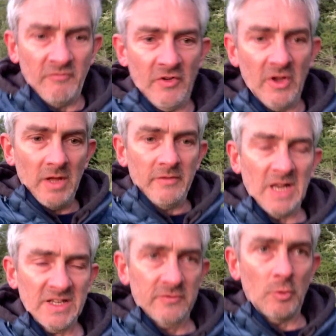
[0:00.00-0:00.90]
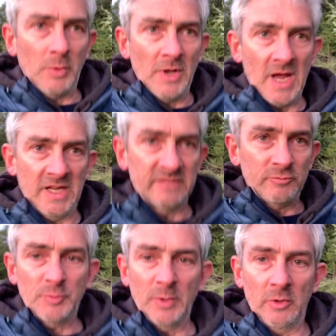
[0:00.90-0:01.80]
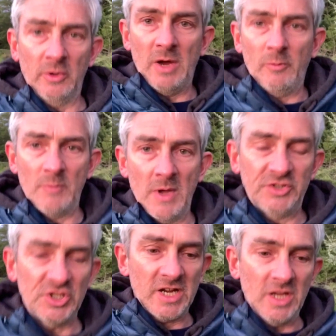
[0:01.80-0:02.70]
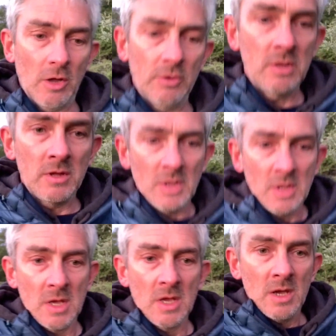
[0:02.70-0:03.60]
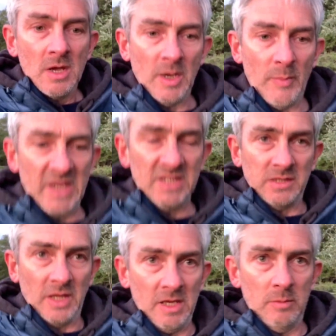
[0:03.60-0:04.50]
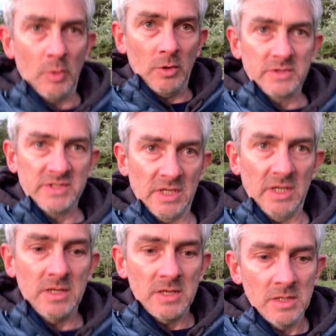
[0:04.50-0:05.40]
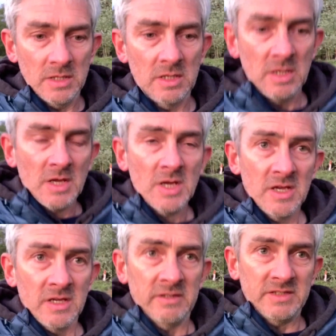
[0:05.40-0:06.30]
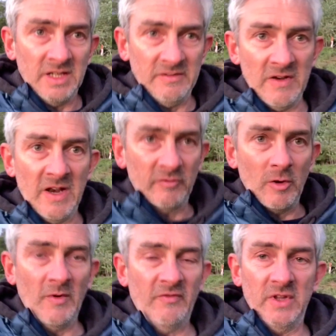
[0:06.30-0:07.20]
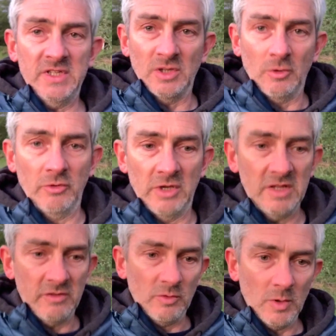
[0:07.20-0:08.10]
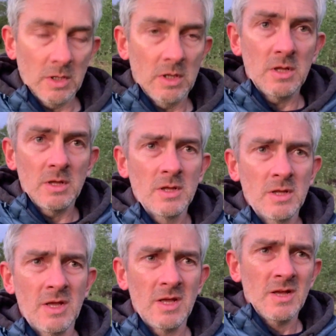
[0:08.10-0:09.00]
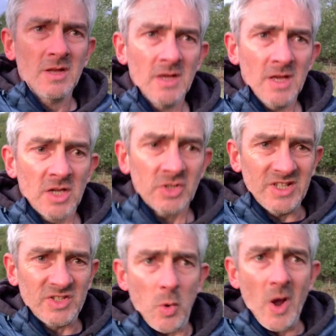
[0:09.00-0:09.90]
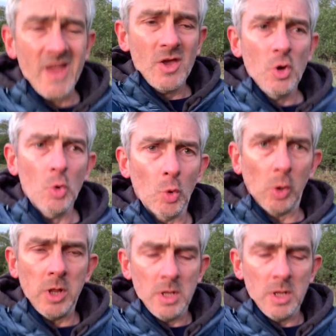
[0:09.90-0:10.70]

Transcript: The last couple of nights I've just been going out with my jacket on and a base layer, but this evening I've got my fleece on underneath as well because it's quite cool.